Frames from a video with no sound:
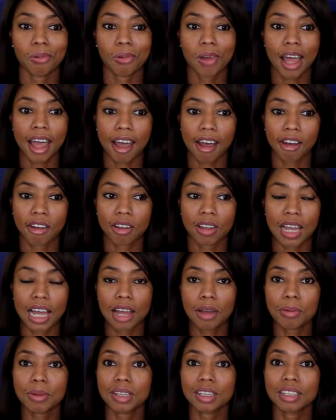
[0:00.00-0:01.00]
wow,
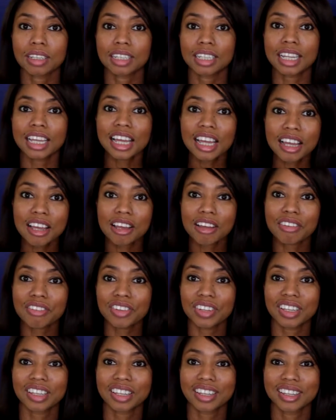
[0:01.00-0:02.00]
I would
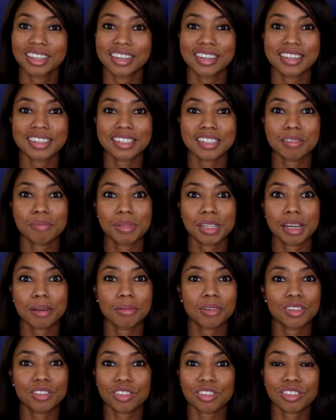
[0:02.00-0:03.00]
love to be
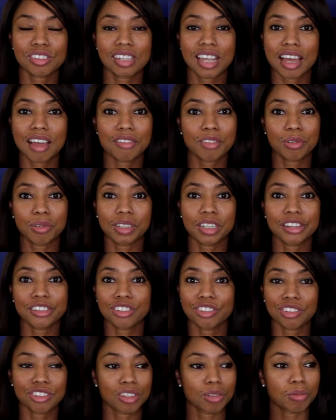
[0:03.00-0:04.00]
able to just have a
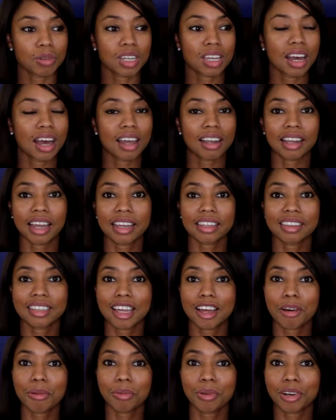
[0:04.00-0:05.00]
relationship with God like
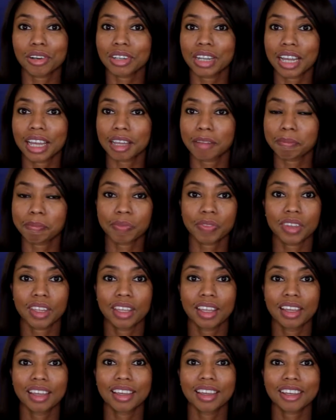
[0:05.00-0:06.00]
that, where, like,
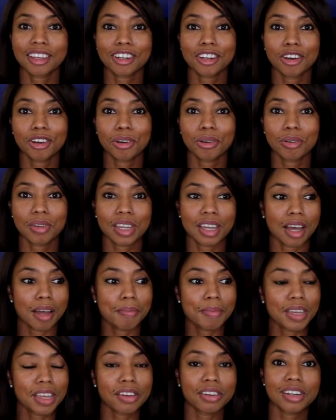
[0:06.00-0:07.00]
you know,
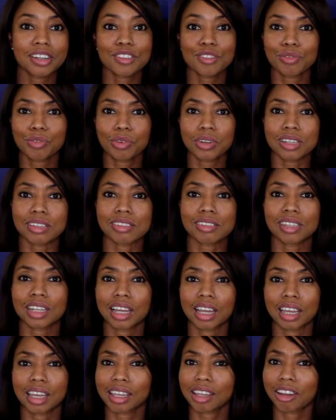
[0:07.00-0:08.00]
I'm hearing His voice,
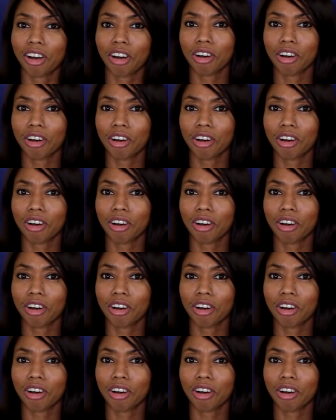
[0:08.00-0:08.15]
like,